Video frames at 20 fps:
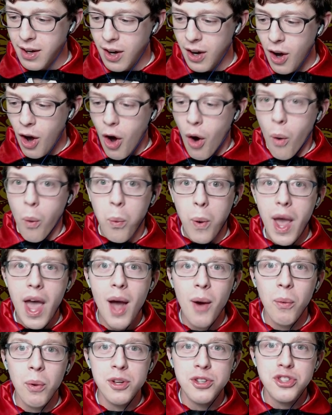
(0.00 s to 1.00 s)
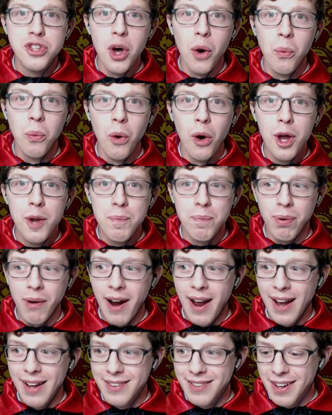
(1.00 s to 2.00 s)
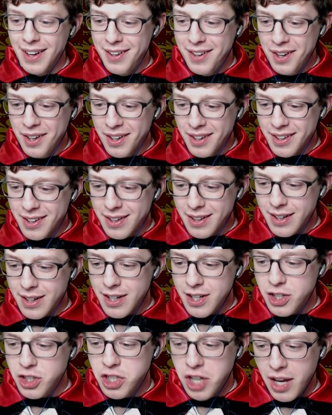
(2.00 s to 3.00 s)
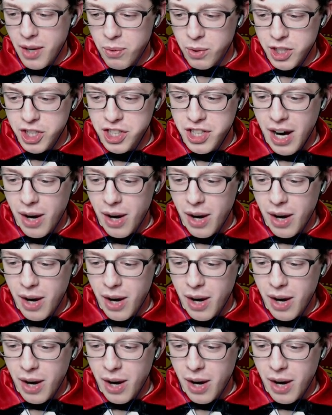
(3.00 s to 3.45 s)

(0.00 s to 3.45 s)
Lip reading: Where was the wood, Brandon? Jake was shouting